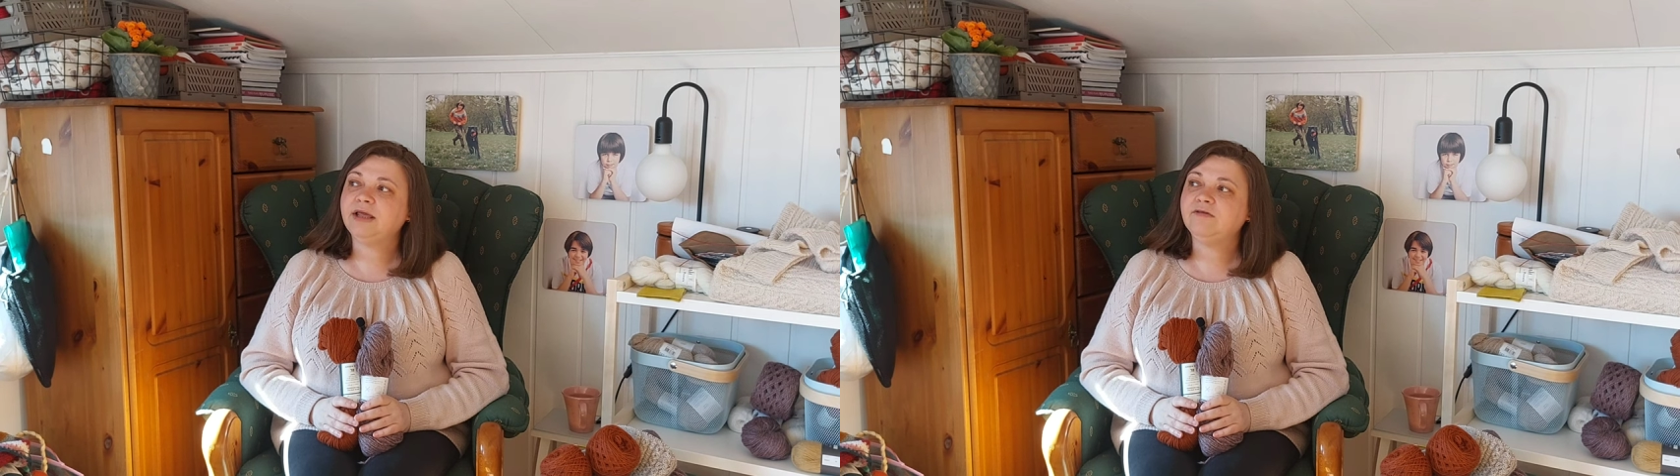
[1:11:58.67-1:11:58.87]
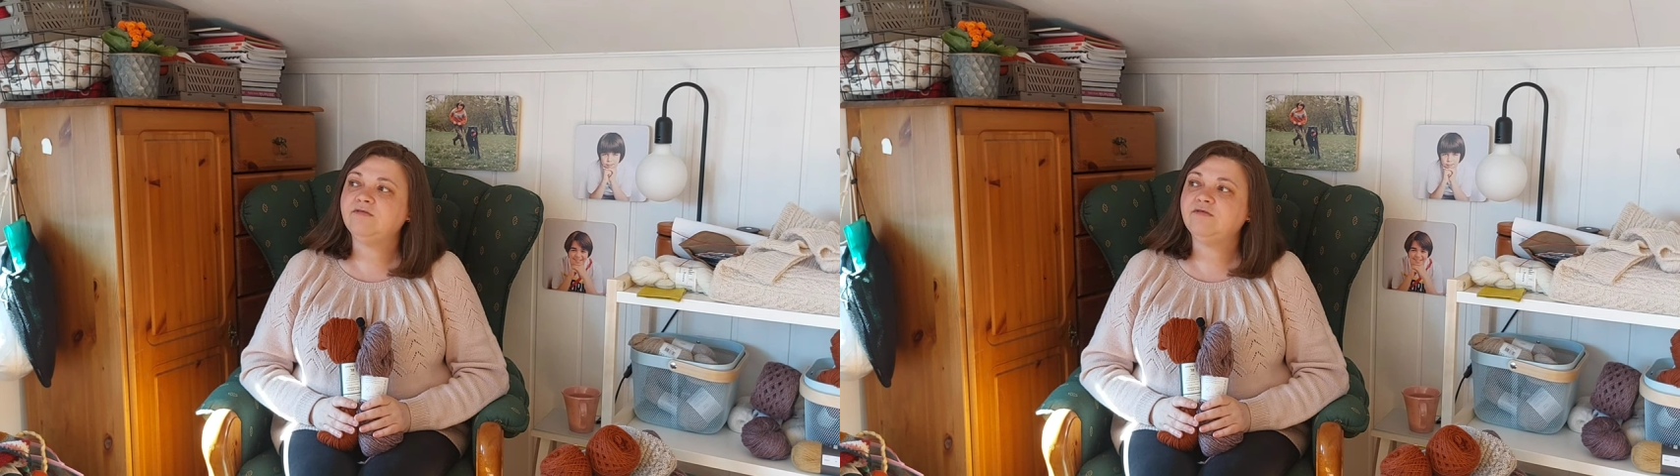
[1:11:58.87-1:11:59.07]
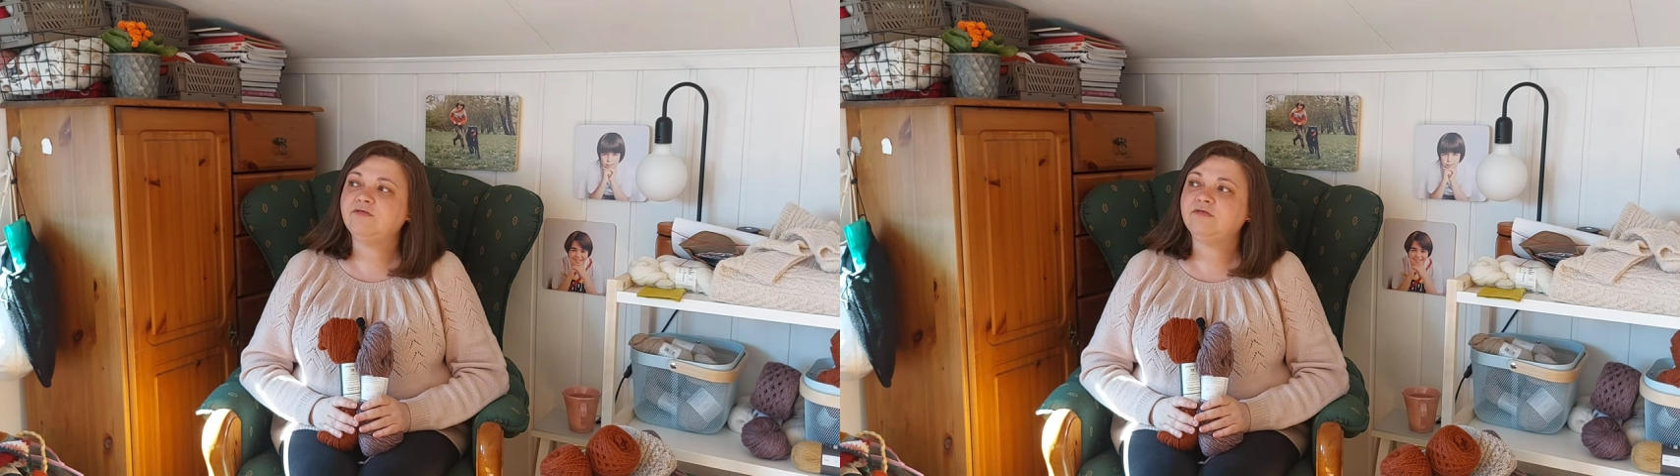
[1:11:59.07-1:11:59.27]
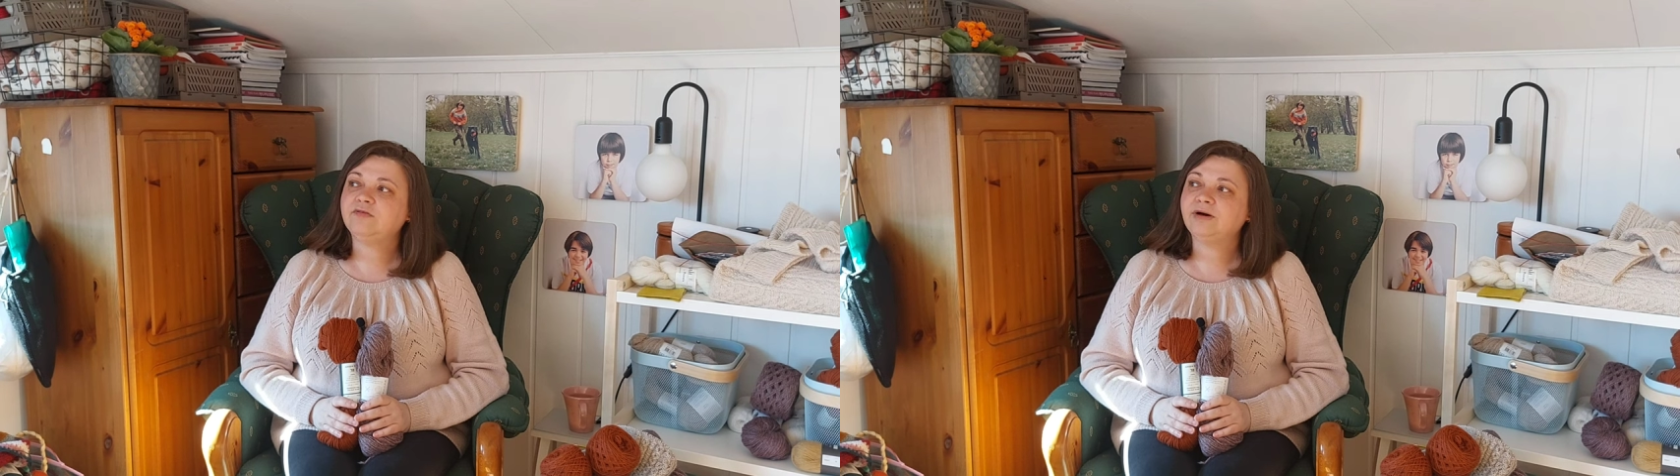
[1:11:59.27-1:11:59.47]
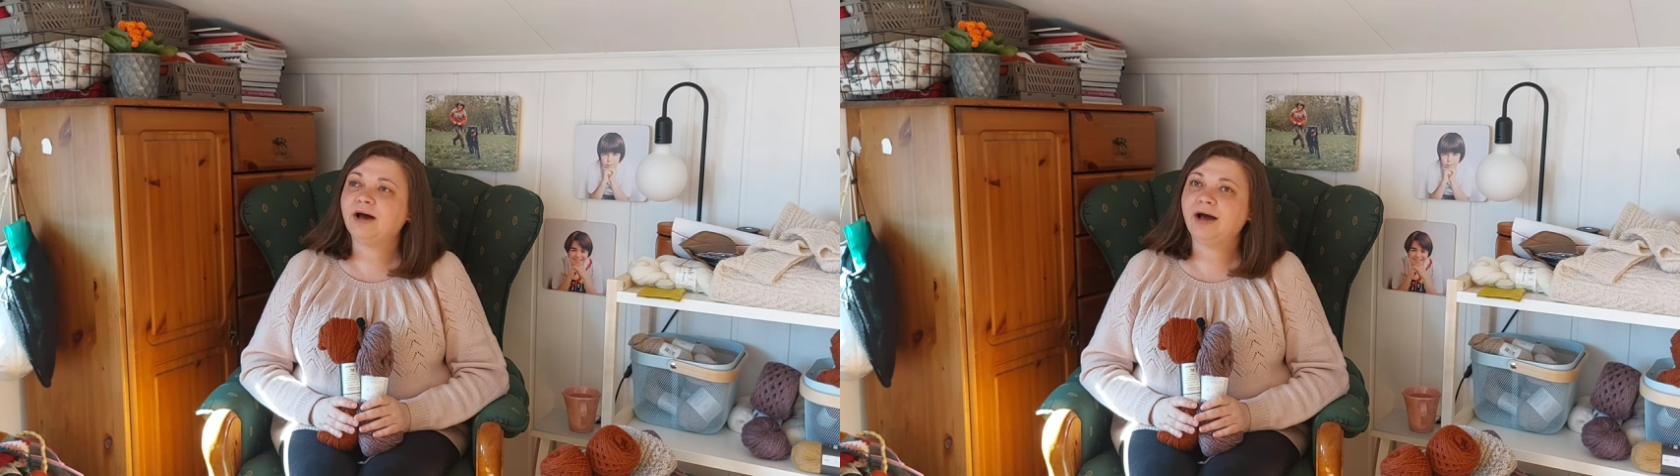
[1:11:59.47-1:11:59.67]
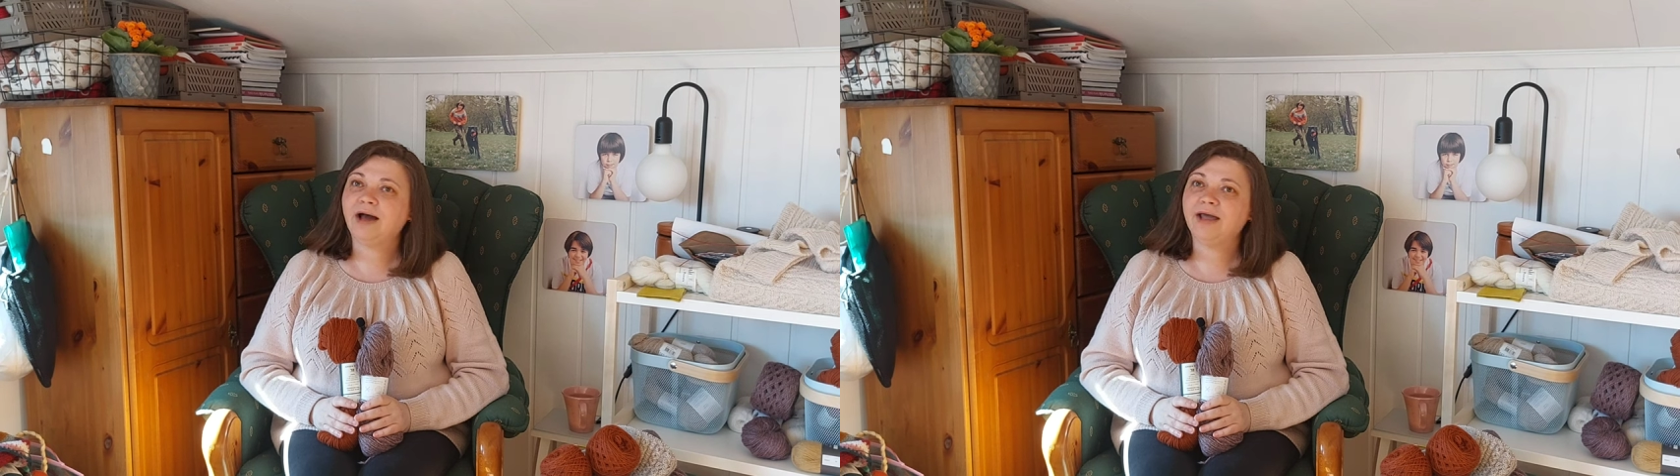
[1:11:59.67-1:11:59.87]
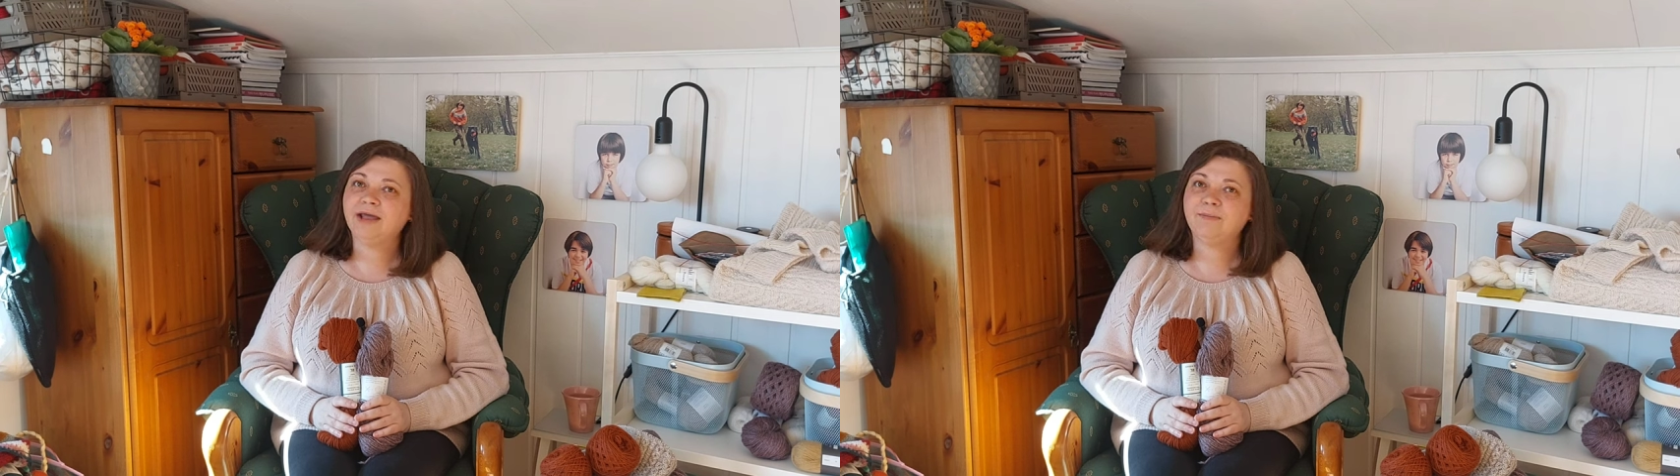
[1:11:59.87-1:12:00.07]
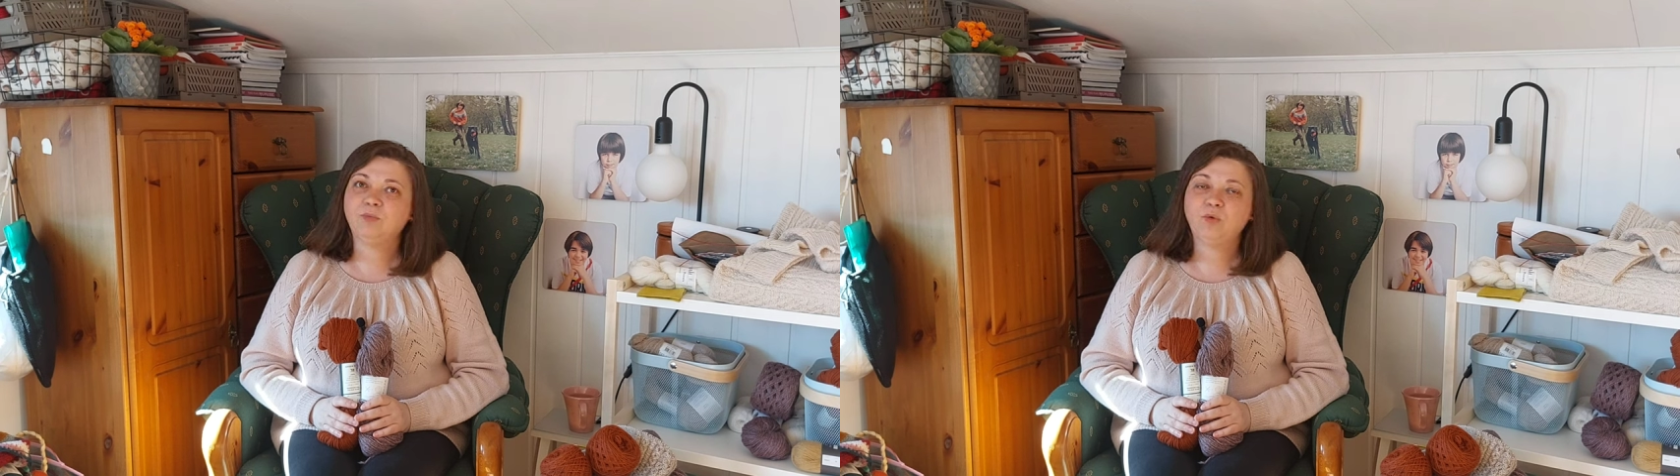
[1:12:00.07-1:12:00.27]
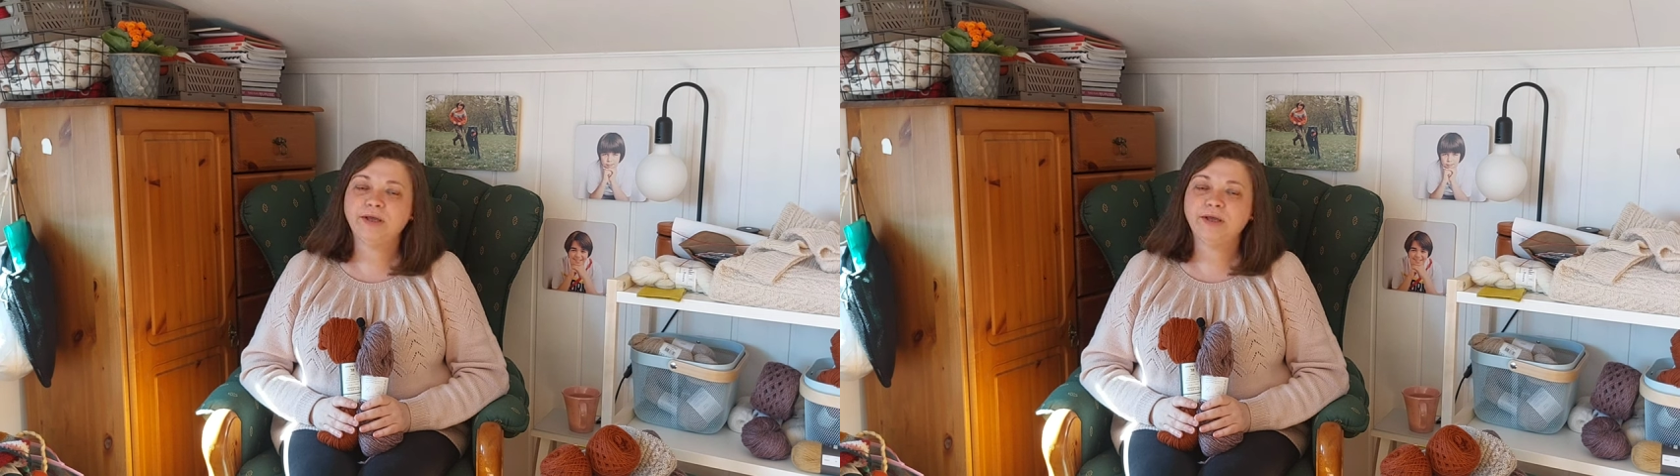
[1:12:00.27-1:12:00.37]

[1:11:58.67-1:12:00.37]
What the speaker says: if I am